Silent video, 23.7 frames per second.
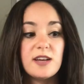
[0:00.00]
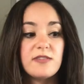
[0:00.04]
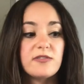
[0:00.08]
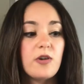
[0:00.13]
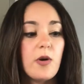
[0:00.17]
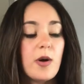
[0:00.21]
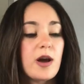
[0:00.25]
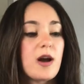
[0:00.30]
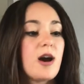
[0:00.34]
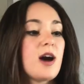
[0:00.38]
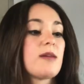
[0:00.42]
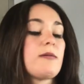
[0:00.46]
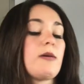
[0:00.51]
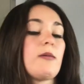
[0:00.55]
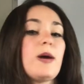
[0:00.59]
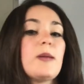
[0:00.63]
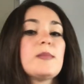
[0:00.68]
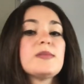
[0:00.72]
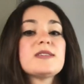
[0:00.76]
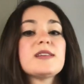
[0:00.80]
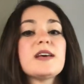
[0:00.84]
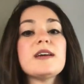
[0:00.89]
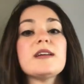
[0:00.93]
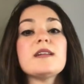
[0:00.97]
stuff going on my
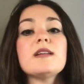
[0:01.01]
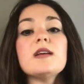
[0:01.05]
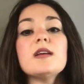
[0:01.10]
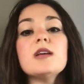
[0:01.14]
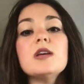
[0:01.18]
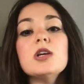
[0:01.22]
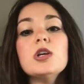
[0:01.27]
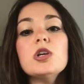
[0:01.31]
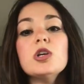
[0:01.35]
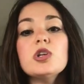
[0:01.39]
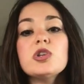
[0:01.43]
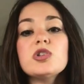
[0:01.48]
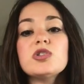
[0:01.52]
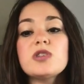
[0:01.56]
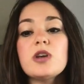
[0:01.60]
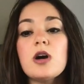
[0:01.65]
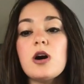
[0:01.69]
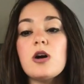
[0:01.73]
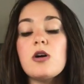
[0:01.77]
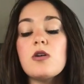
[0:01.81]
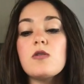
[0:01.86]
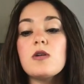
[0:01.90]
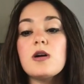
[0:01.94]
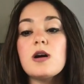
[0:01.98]
website.
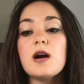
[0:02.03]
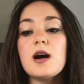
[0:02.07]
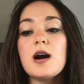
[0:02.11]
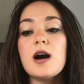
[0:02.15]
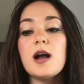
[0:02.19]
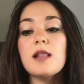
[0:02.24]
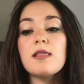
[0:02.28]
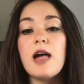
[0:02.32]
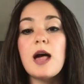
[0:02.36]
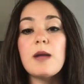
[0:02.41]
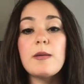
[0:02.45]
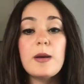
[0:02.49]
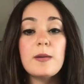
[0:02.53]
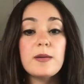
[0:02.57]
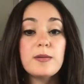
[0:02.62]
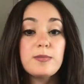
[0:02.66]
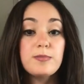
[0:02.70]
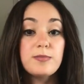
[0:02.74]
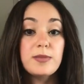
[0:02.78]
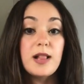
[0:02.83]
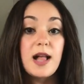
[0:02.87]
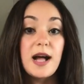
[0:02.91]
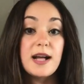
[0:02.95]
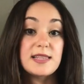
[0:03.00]
So a lot of my
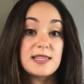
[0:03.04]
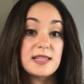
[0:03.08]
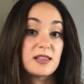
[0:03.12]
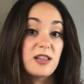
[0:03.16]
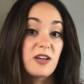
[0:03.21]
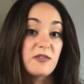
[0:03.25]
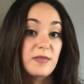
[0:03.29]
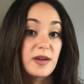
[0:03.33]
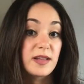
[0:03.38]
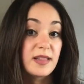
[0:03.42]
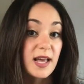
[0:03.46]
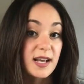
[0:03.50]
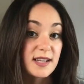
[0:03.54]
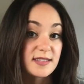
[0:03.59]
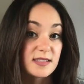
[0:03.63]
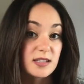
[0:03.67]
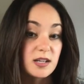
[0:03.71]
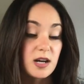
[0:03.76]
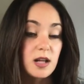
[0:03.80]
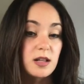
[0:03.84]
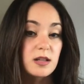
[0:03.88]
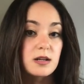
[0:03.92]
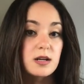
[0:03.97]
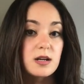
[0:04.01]
clients love my
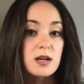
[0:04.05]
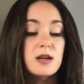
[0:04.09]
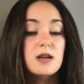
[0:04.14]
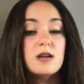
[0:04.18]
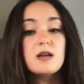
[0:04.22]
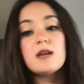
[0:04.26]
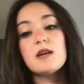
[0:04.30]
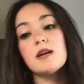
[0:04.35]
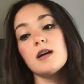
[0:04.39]
Lexicolor.